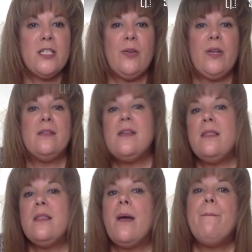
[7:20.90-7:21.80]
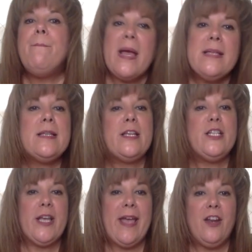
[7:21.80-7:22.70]
students and the best
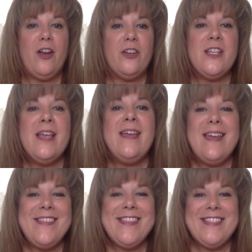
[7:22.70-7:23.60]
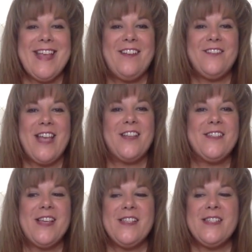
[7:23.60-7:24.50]
educators in the state of
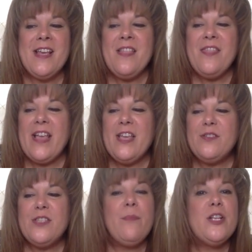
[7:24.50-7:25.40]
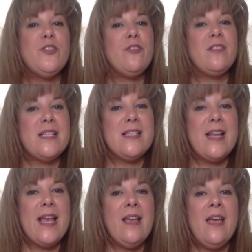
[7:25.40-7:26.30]
Texas. Thank you so much for
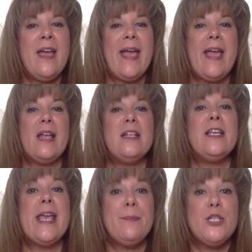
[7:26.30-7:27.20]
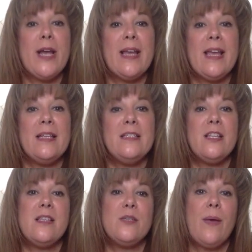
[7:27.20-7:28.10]
listening, and keep checking
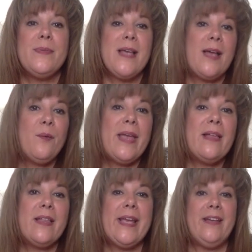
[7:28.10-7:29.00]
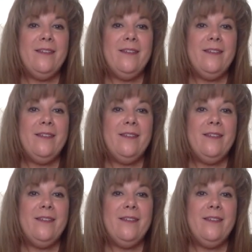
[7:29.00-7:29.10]
into this website weekly.